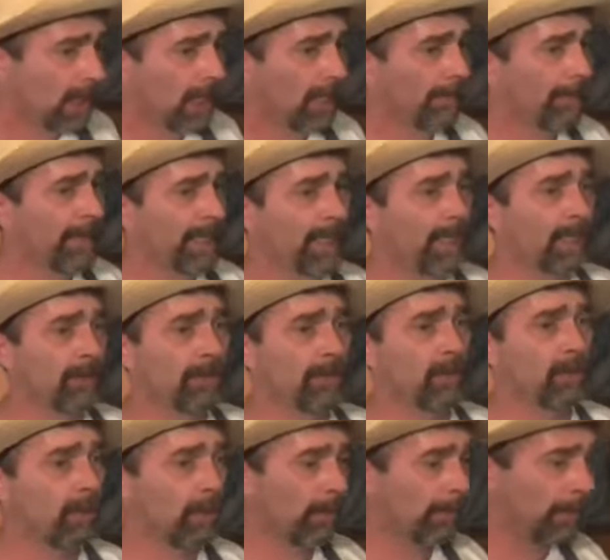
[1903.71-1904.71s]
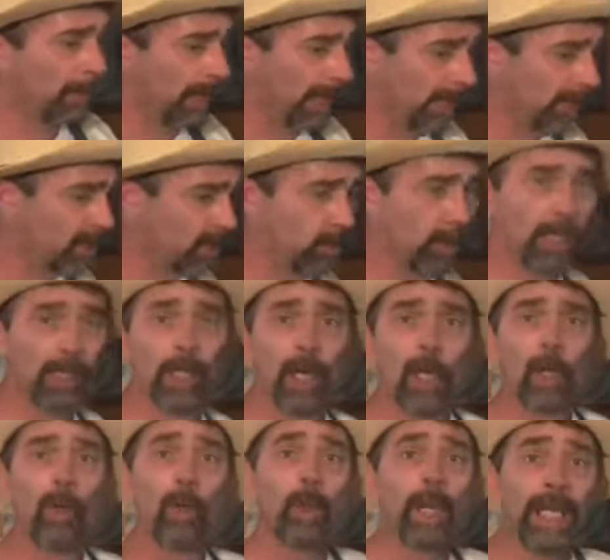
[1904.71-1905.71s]
and become to a place where
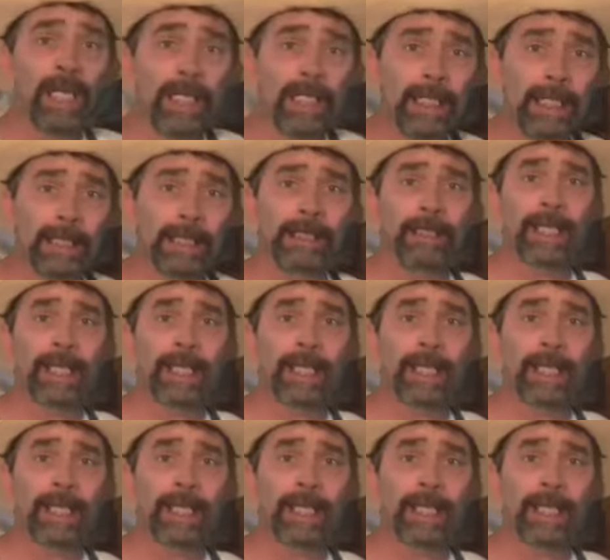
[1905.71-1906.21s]
we